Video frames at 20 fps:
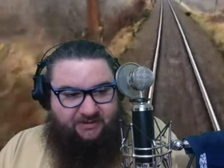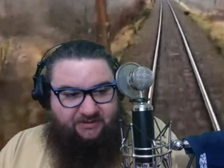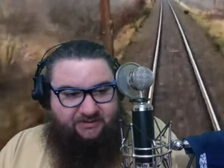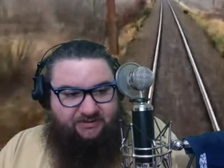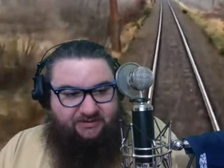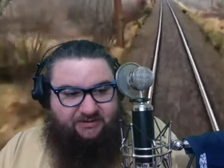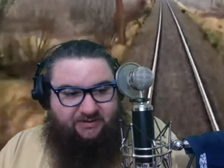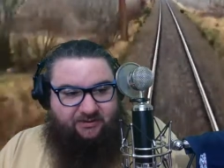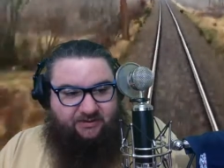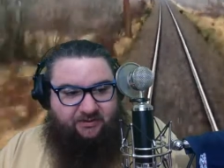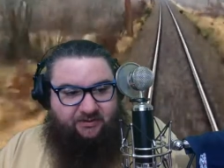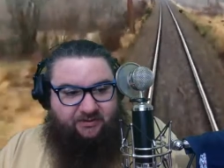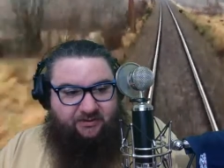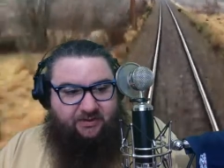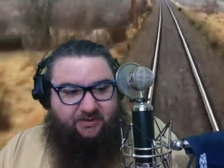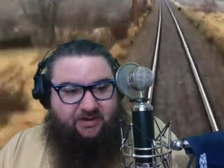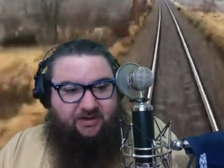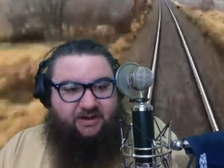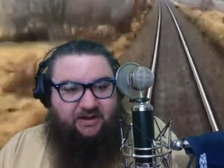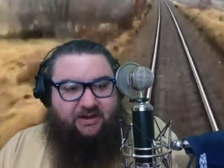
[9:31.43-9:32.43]
So
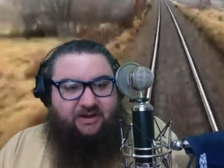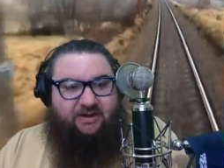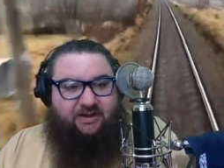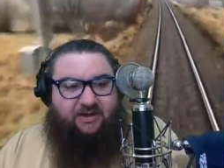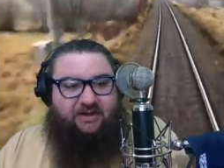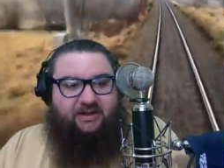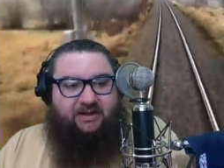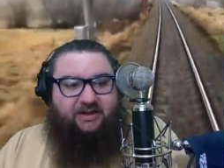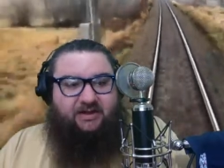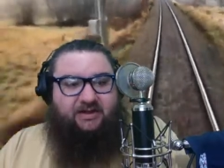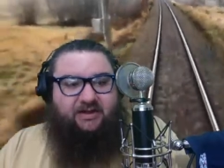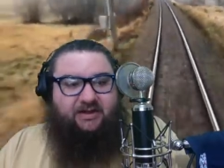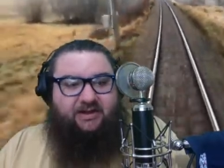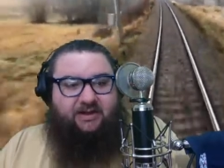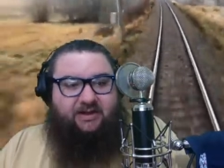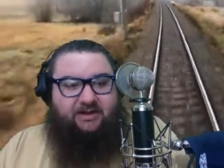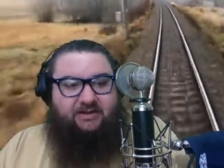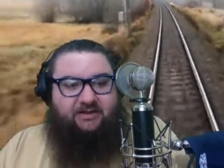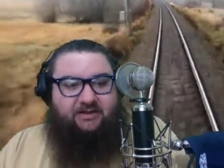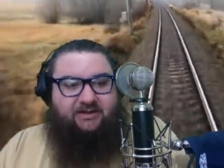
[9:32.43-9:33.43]

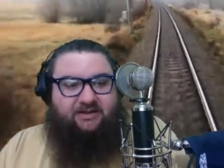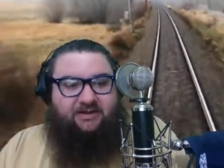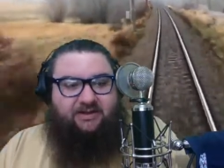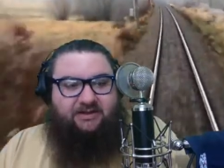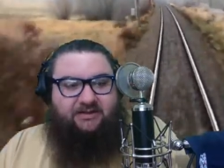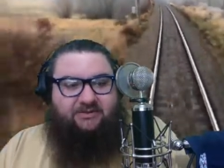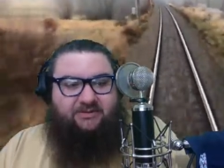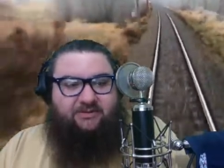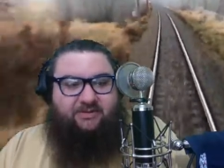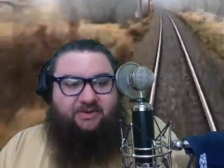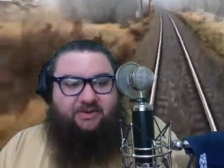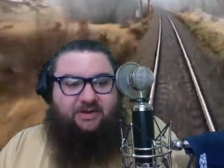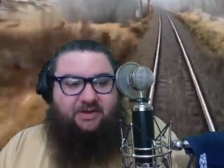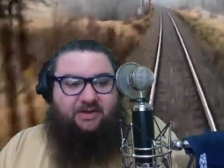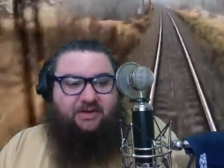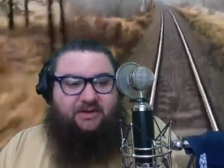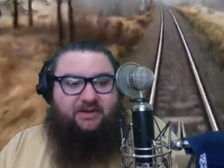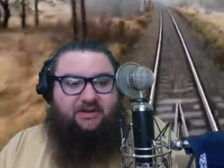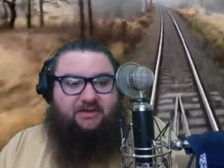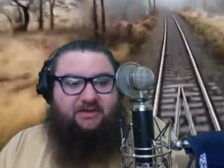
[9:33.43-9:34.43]
here is
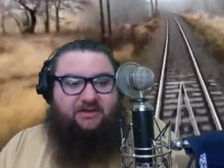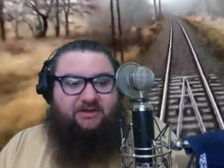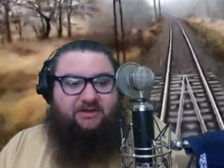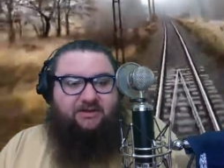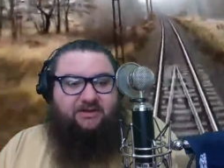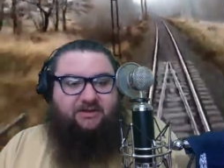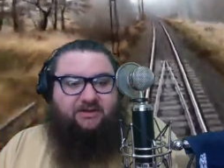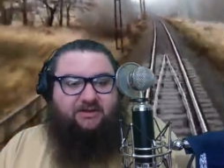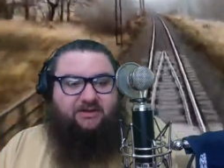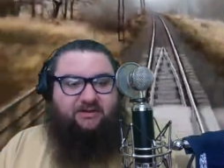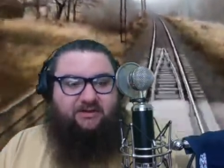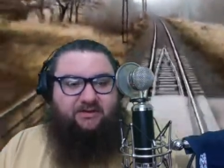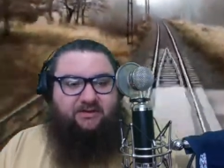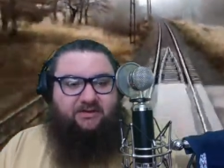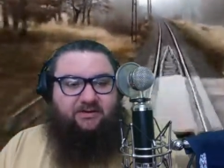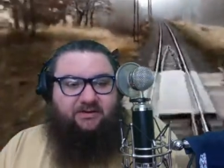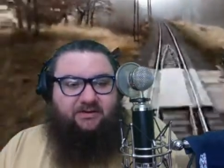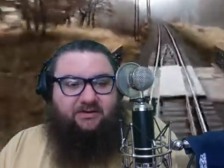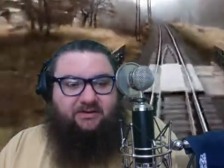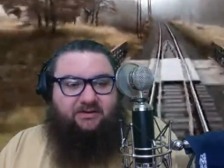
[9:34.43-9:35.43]
what
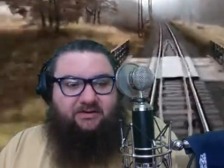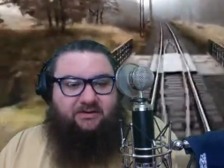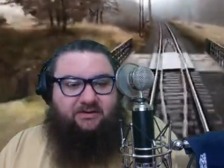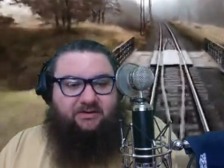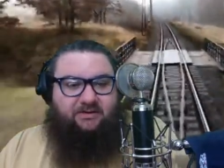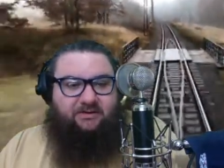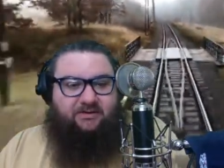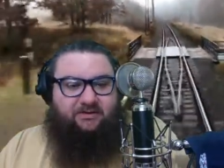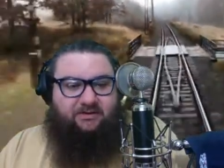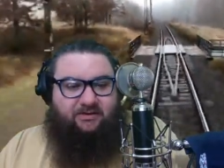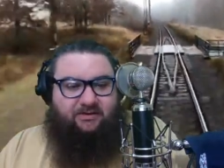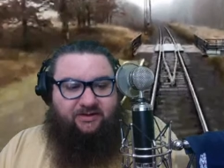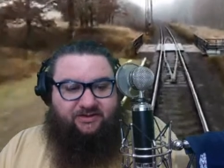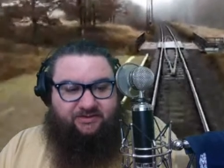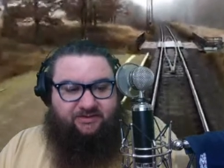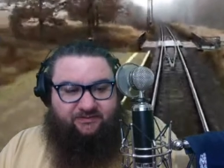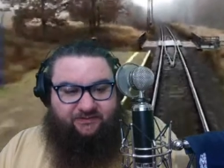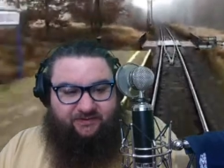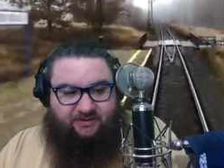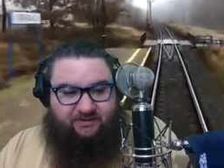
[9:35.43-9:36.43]
Ari
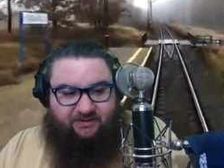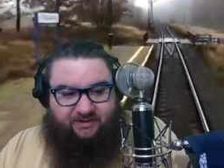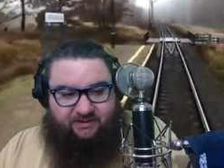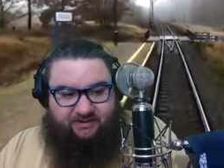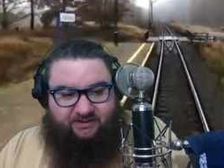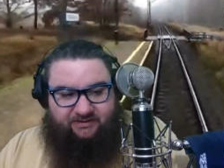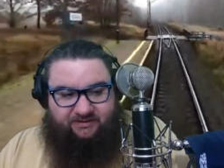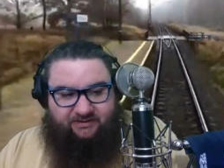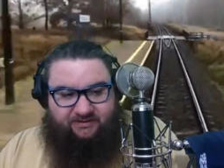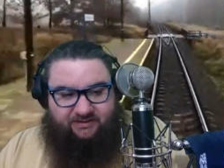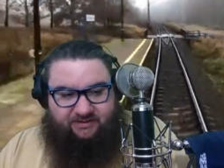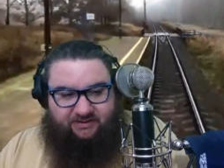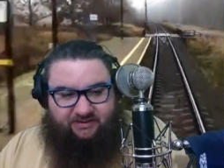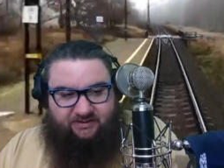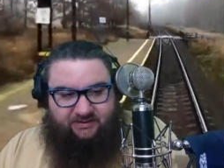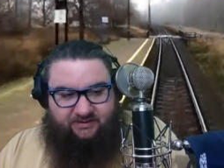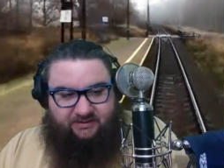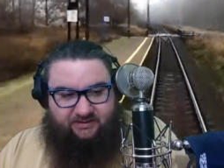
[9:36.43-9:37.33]
Shaffir had to say.